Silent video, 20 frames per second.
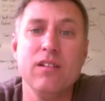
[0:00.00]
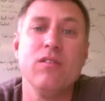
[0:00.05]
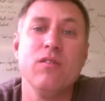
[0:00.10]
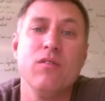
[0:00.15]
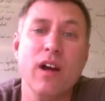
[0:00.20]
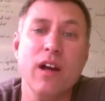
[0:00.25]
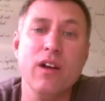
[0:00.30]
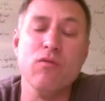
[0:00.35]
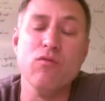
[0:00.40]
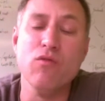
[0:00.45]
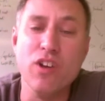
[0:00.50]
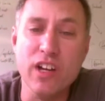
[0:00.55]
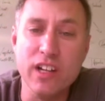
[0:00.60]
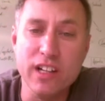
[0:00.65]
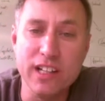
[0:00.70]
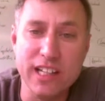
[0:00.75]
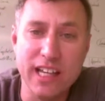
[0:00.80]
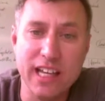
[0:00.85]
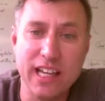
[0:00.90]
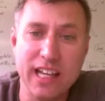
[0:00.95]
right
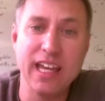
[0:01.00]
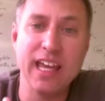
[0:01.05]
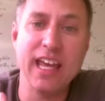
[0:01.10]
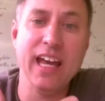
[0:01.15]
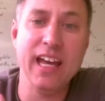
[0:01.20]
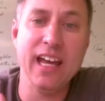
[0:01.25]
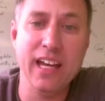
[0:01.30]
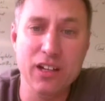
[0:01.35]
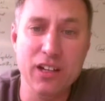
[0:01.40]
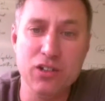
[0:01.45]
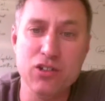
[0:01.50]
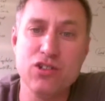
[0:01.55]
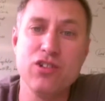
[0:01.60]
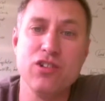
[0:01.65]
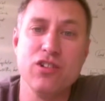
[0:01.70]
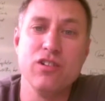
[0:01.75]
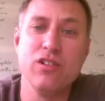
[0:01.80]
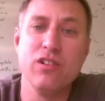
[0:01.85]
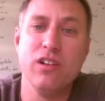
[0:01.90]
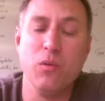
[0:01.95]
really
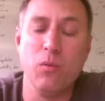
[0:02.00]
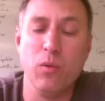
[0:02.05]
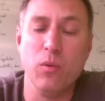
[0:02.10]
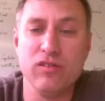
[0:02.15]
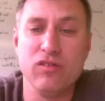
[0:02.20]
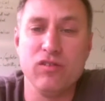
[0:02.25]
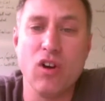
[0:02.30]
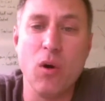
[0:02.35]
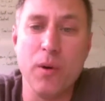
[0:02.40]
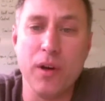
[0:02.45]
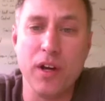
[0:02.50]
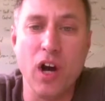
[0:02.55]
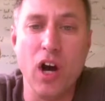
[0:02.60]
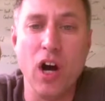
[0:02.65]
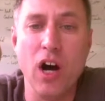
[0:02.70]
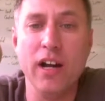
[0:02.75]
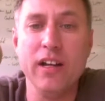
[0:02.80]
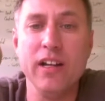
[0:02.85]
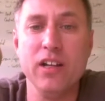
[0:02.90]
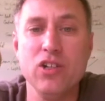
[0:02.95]
engaged in what's going
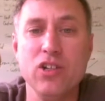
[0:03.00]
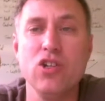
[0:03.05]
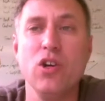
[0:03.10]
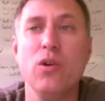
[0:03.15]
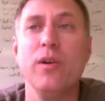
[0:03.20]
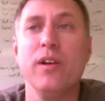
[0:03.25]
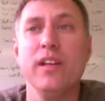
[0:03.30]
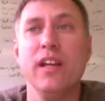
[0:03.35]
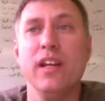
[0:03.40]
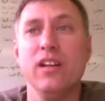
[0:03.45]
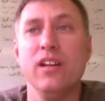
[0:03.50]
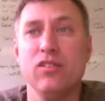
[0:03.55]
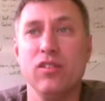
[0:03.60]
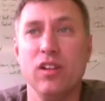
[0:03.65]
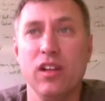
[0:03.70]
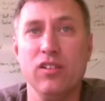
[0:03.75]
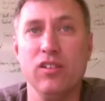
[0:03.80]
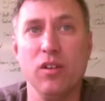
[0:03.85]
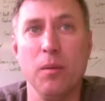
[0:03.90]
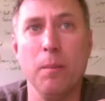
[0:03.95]
on and showing that it's
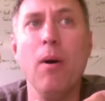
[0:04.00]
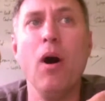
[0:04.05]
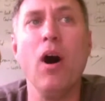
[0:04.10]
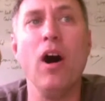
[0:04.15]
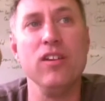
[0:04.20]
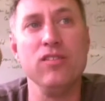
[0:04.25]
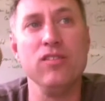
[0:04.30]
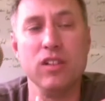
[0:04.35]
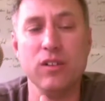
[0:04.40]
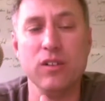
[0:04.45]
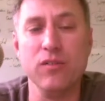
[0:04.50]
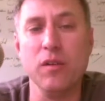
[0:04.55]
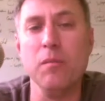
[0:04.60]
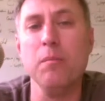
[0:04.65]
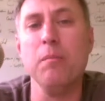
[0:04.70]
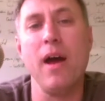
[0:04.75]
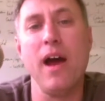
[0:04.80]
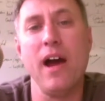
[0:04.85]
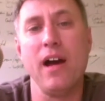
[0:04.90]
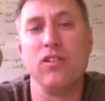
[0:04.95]
it's a positive
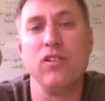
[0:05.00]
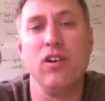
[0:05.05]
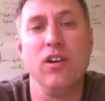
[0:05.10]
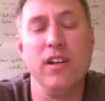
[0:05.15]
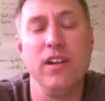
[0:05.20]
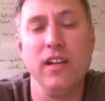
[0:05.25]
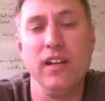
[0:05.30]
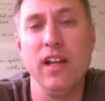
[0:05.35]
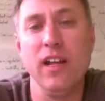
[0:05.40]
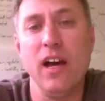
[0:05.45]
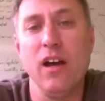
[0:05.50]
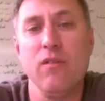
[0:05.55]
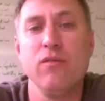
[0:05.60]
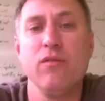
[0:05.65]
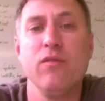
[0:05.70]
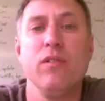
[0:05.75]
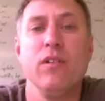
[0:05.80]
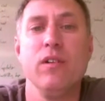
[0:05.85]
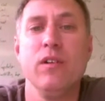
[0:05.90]
impact on their life